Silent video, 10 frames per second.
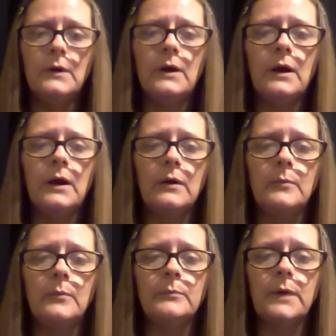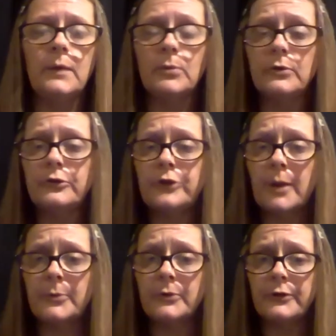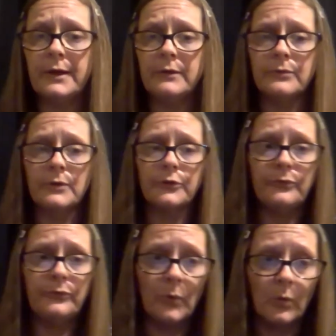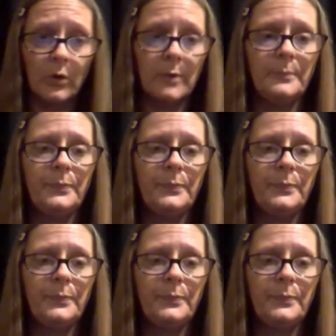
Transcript: um, Hebrews chapter 10, verse 4.